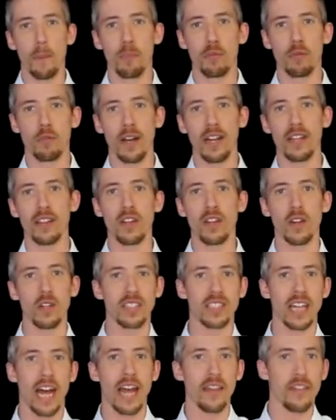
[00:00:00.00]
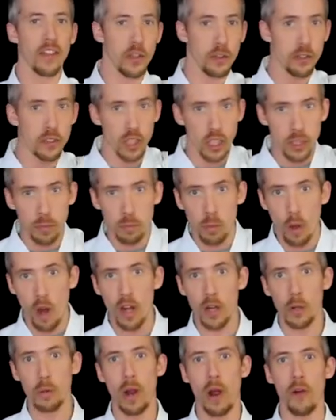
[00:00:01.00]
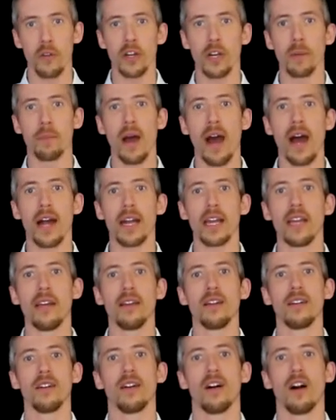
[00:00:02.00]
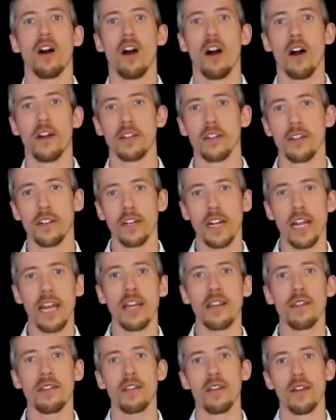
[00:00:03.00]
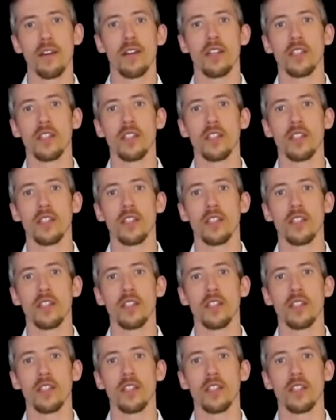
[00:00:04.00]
bring the side that you just brought around your body underneath,